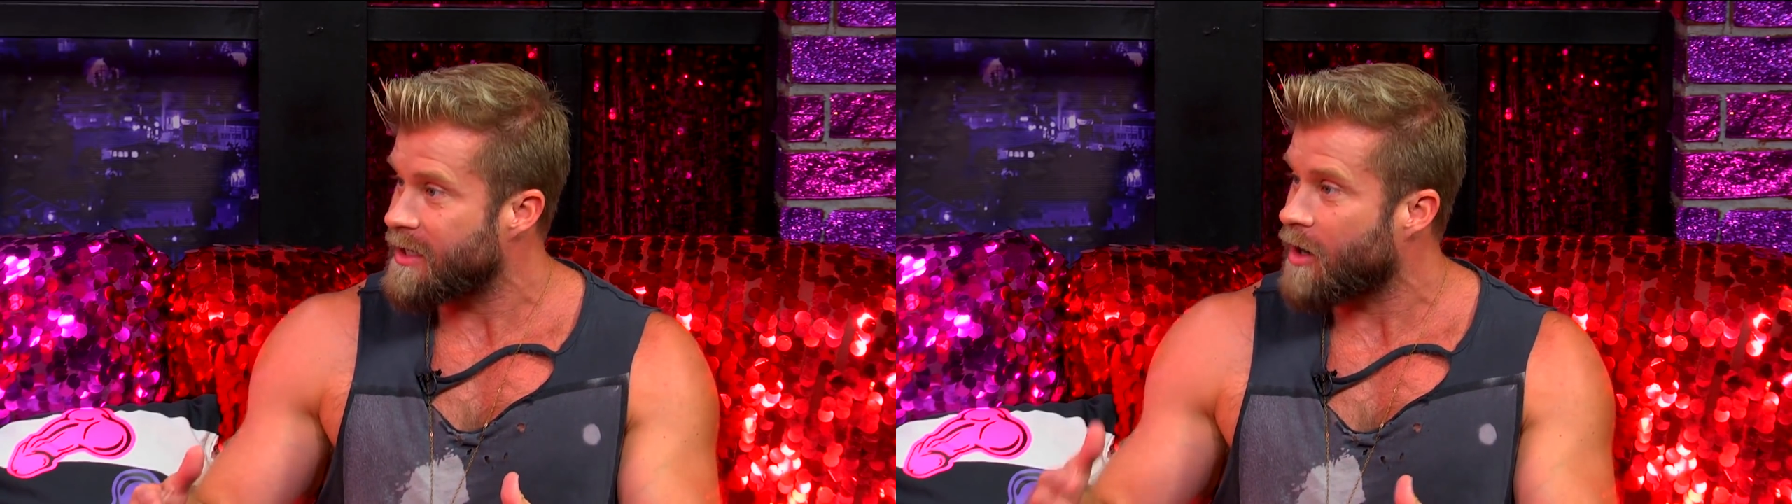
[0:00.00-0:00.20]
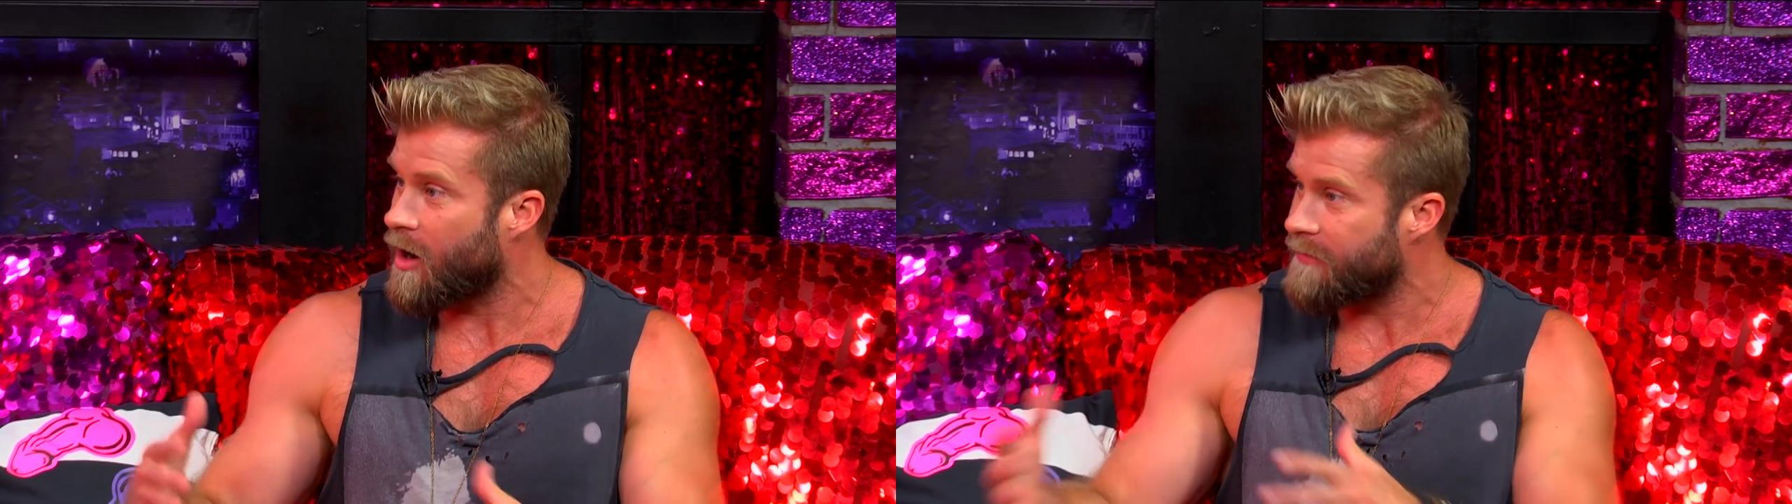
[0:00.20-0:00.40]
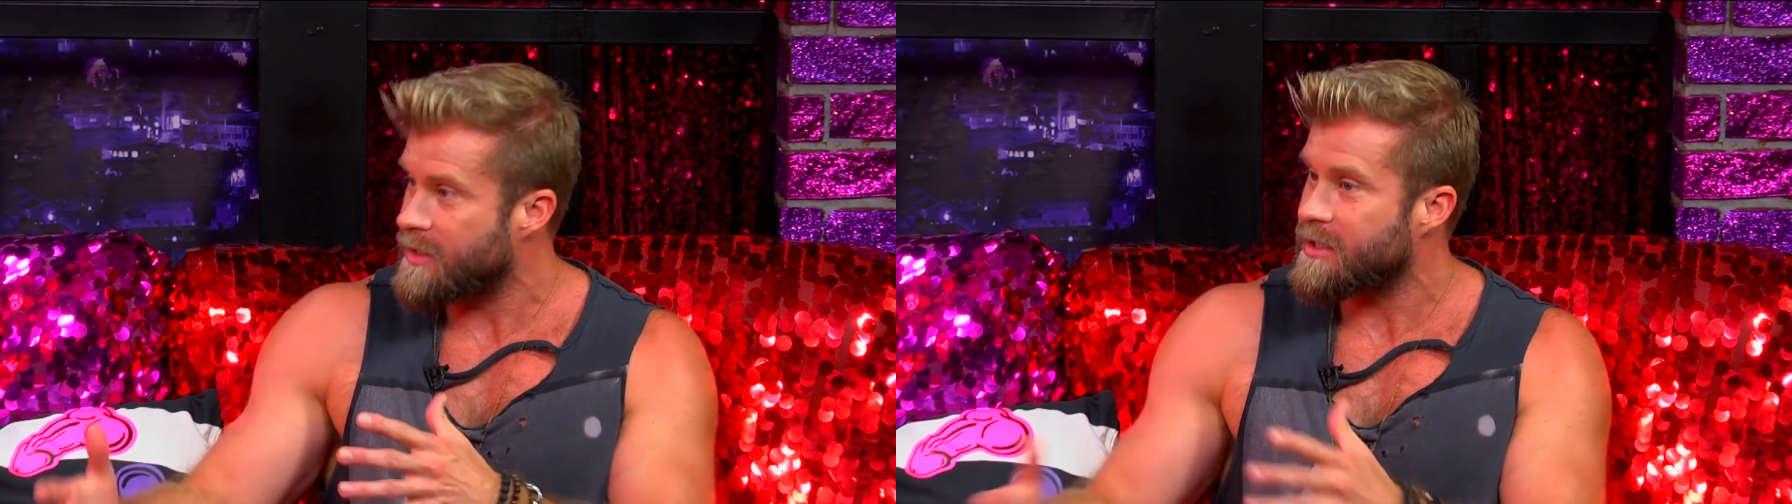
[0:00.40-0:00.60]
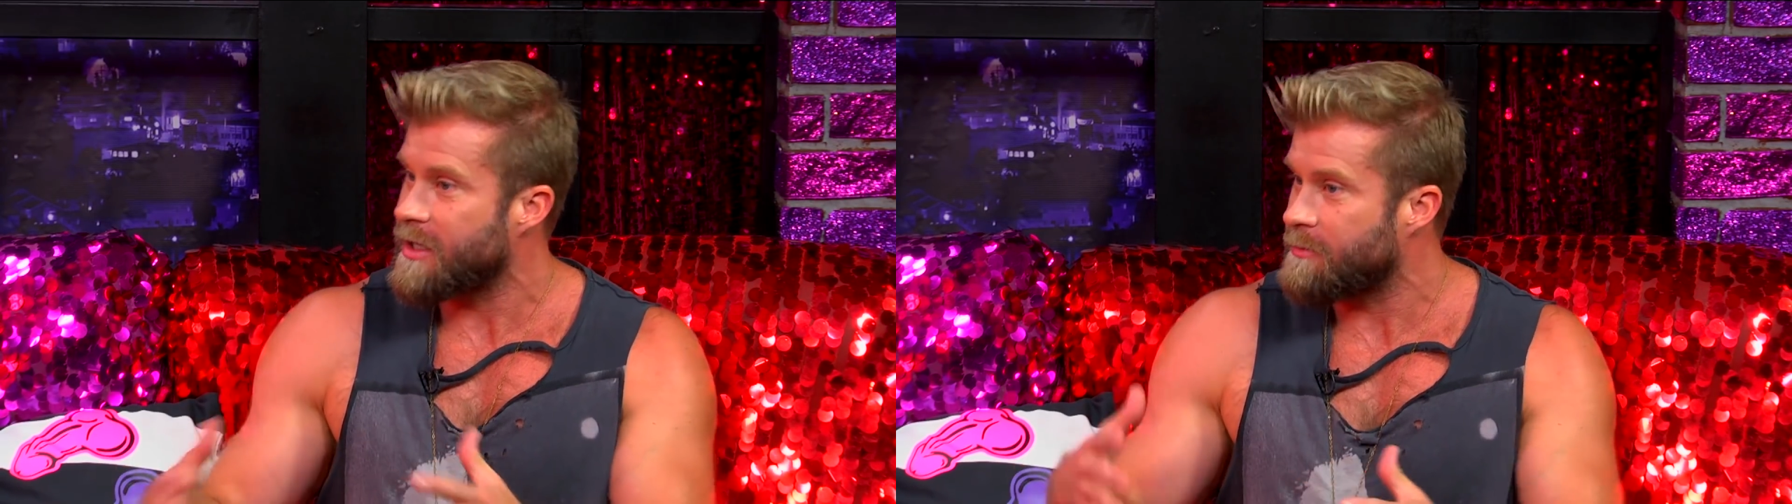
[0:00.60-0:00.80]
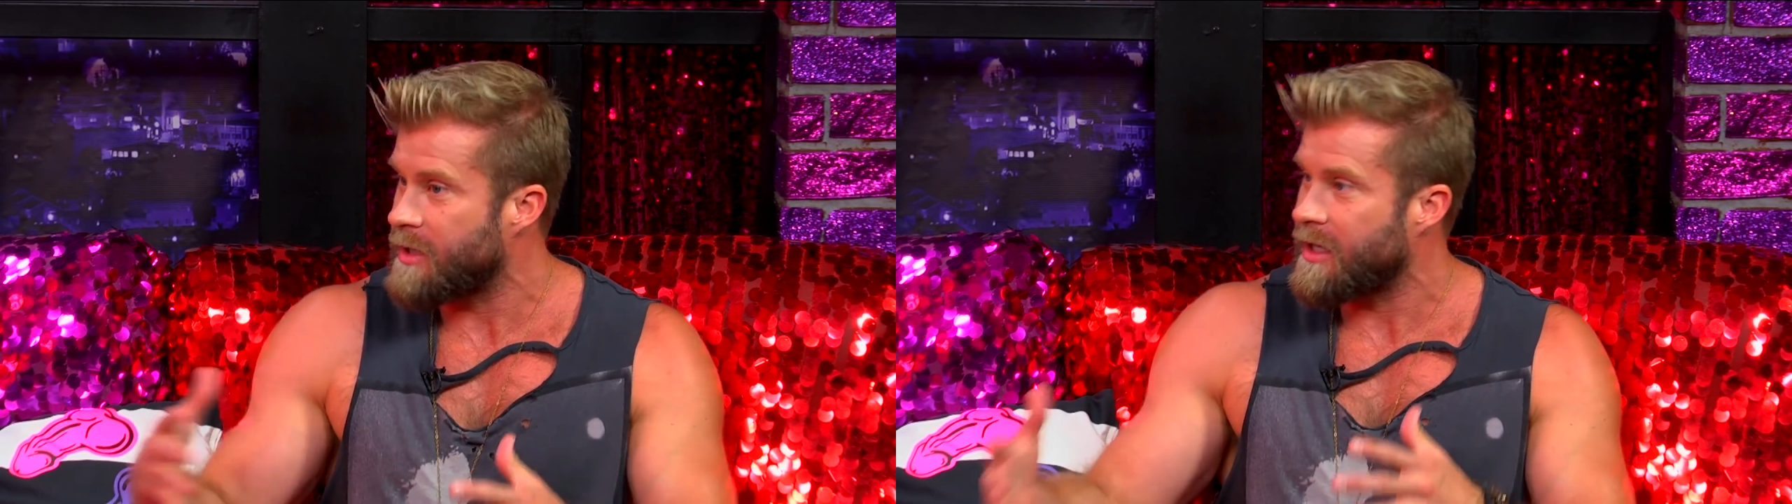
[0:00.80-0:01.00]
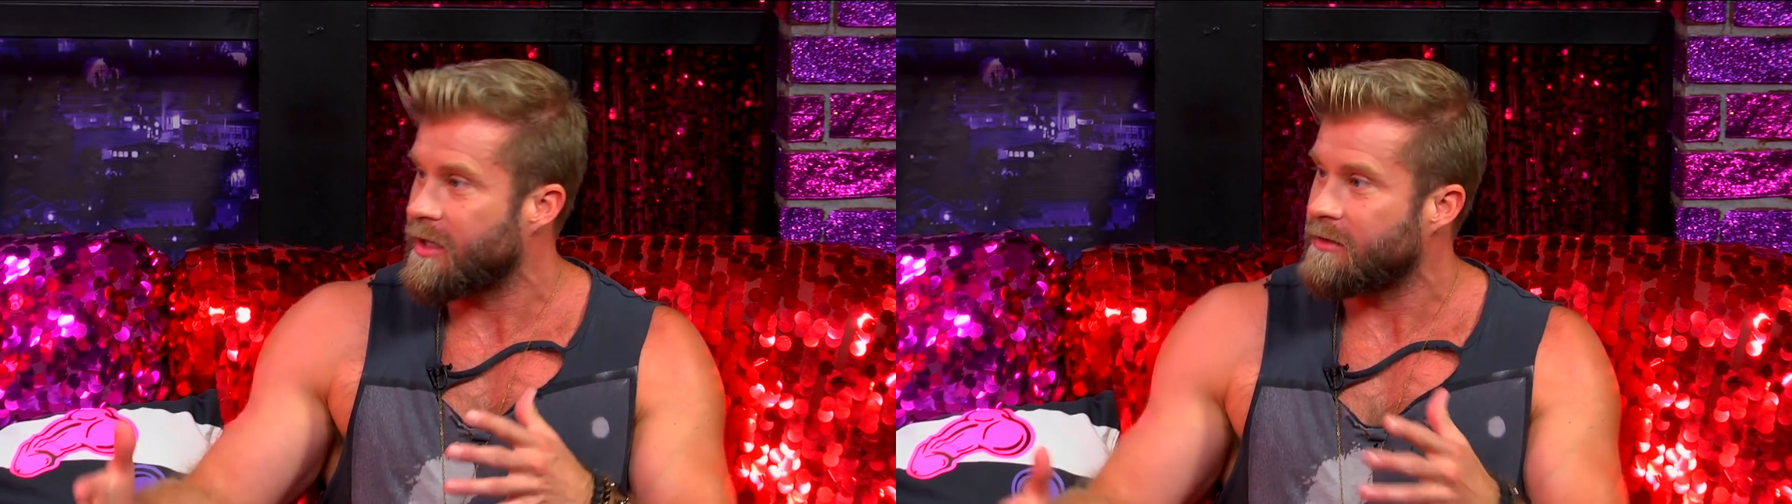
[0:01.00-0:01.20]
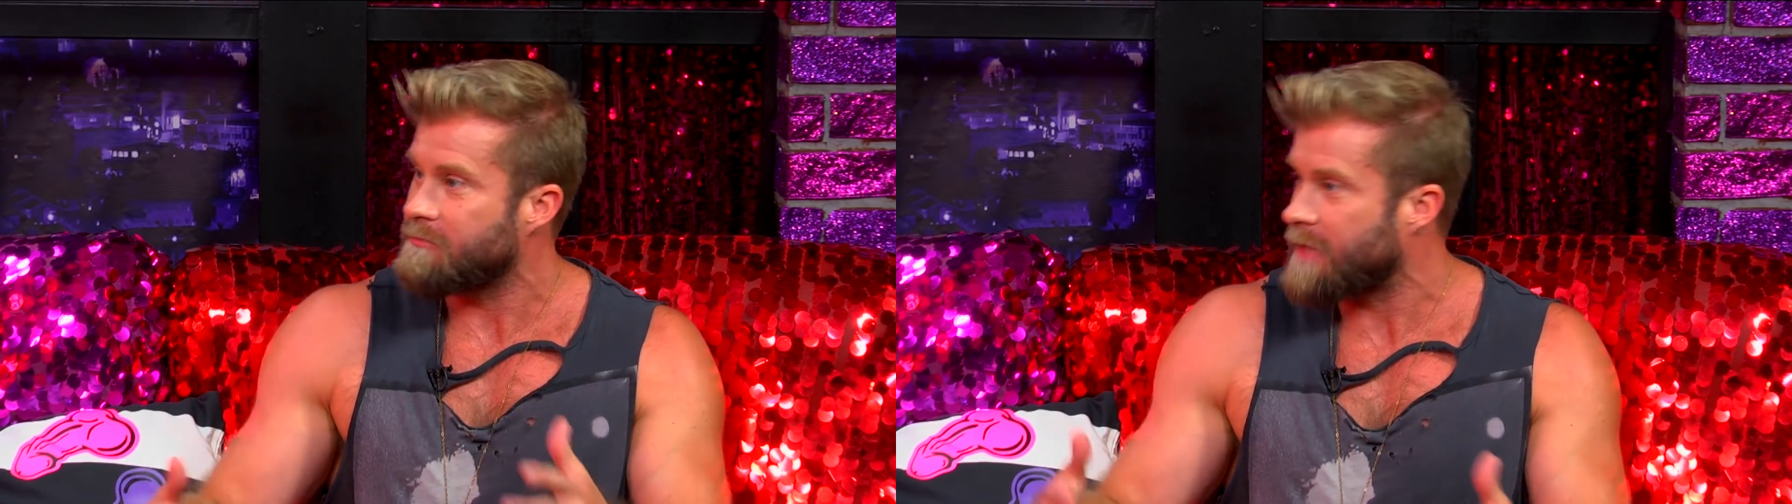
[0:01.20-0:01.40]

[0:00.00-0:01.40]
and obviously being